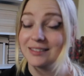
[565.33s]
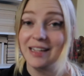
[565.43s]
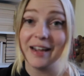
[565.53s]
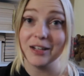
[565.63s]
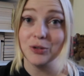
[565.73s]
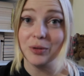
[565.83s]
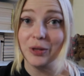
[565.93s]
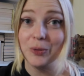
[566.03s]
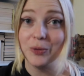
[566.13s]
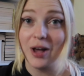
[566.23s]
it is a really
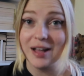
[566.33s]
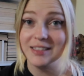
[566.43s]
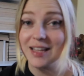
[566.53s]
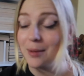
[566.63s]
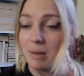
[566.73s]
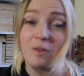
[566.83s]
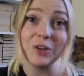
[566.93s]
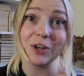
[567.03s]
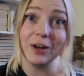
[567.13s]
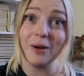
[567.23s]
cool concept. I'll
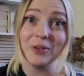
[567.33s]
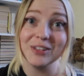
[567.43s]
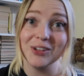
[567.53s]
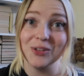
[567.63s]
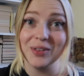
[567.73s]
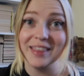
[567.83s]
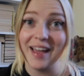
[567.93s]
figure out what to do with that.